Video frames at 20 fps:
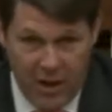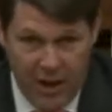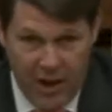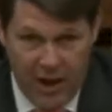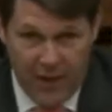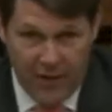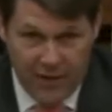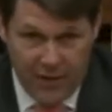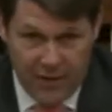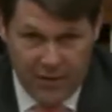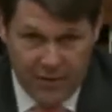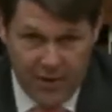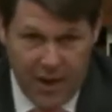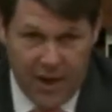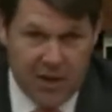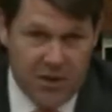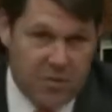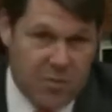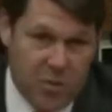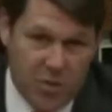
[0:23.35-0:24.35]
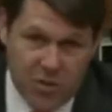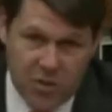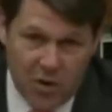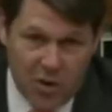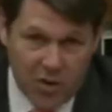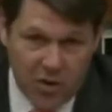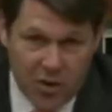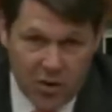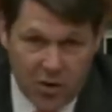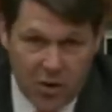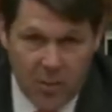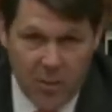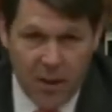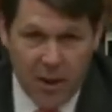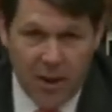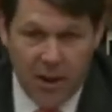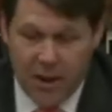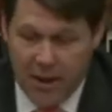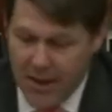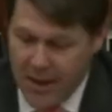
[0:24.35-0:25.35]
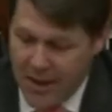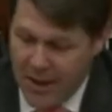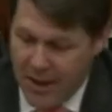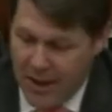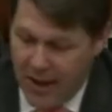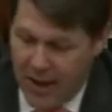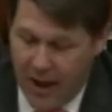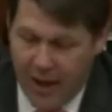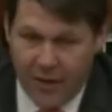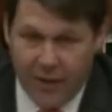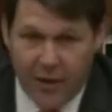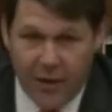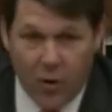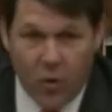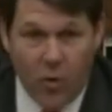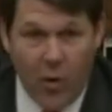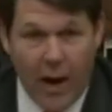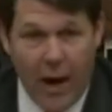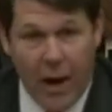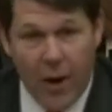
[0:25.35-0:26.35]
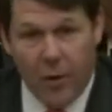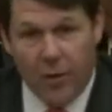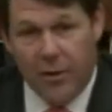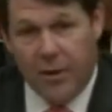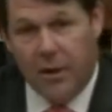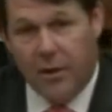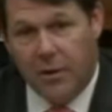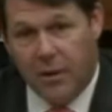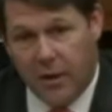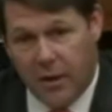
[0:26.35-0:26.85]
and the experts on your committee and the ground,